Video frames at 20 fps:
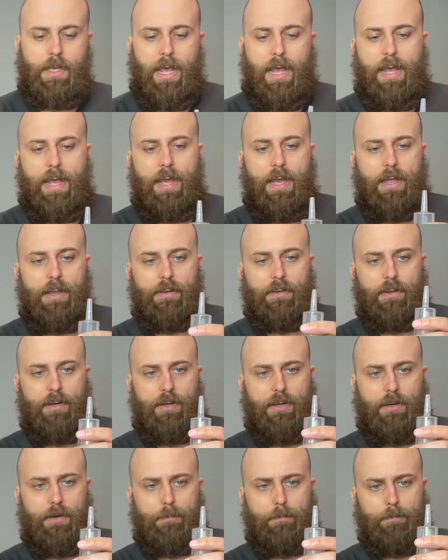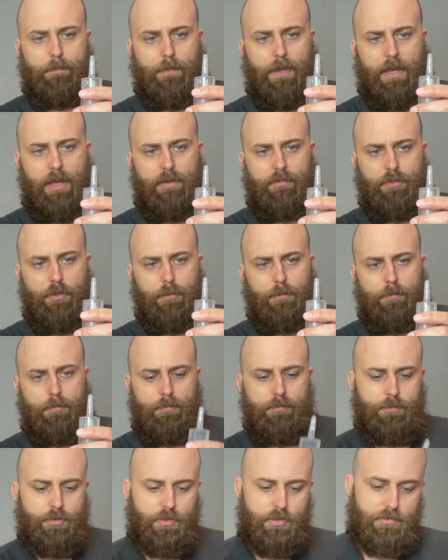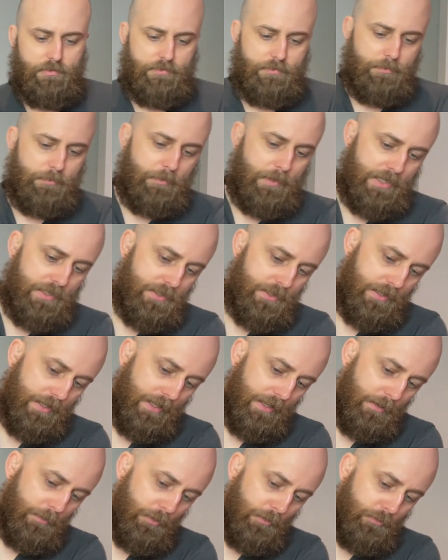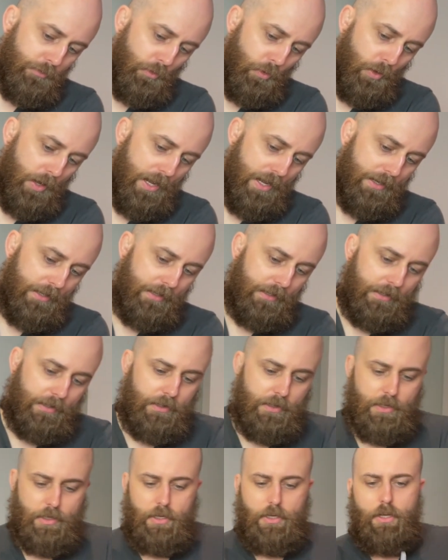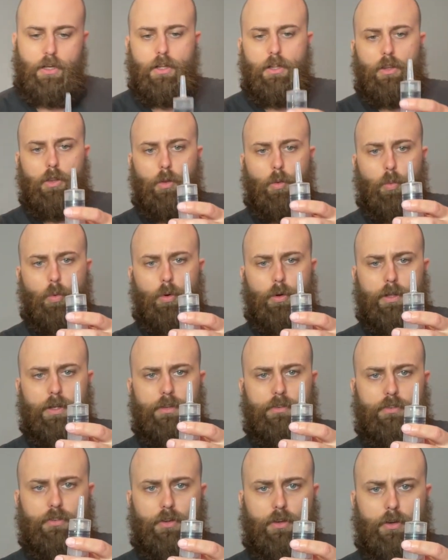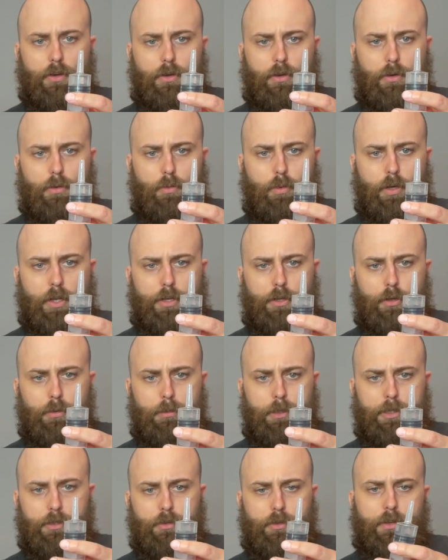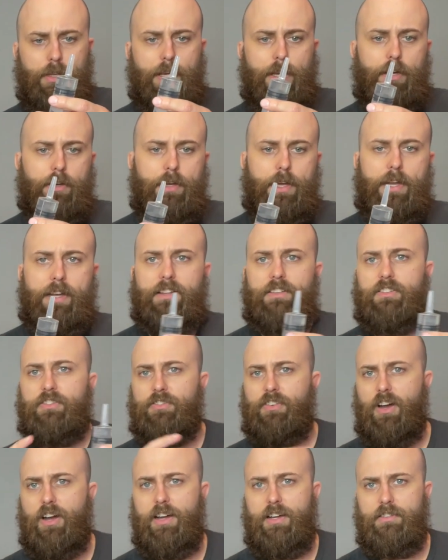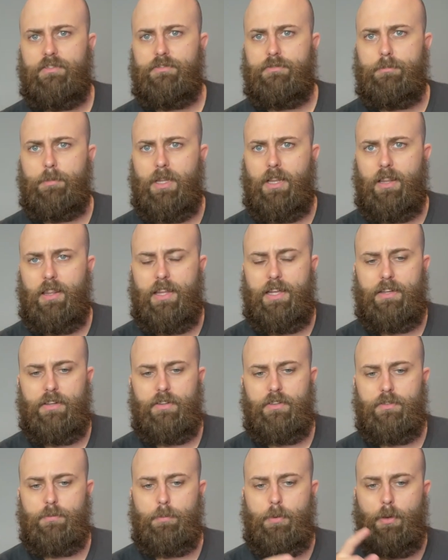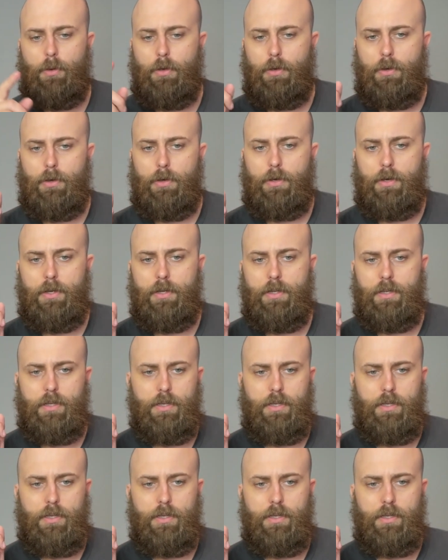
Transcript: and have them sort of mixed together before adding the water. So what I normally do now, and it's 5 milliliters per